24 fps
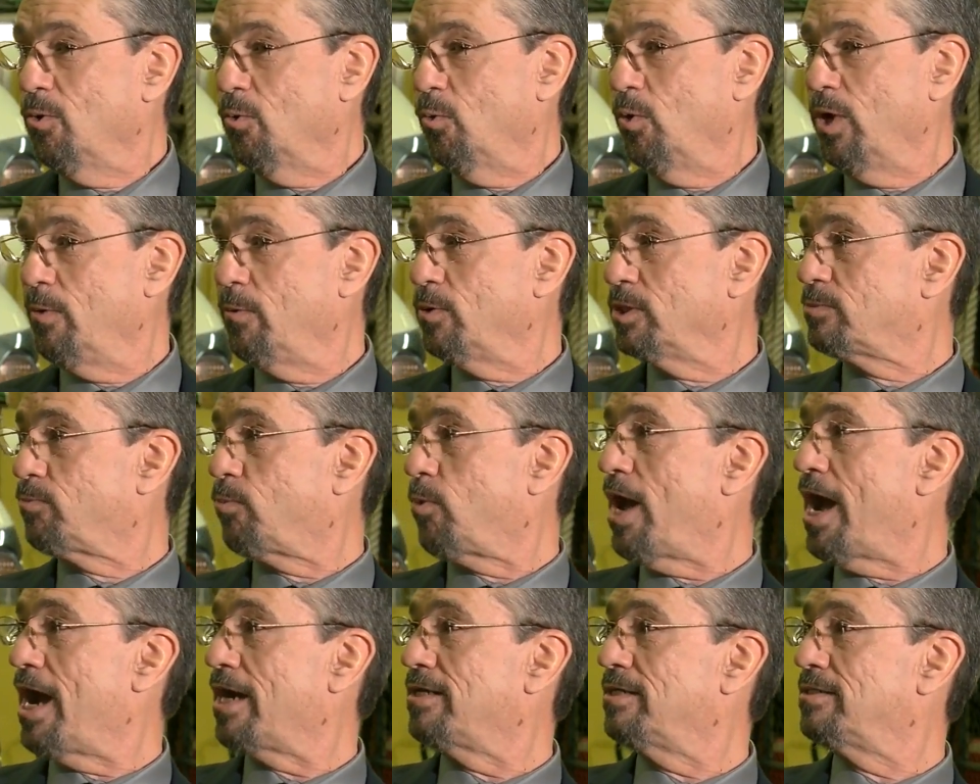we were as
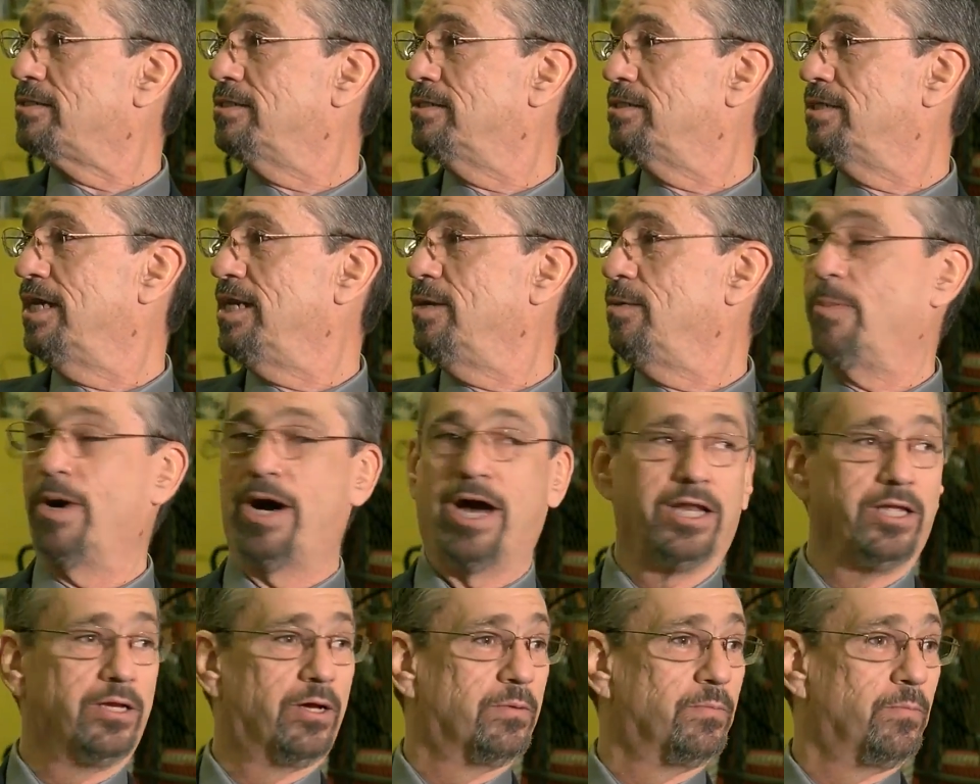practiced as
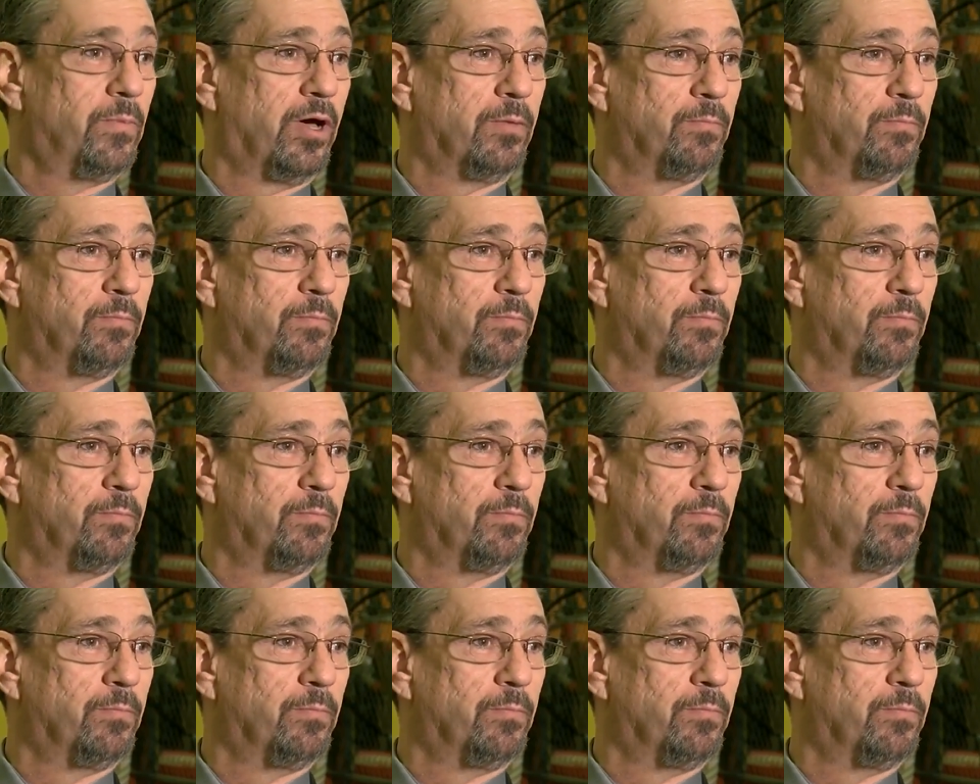anybody on,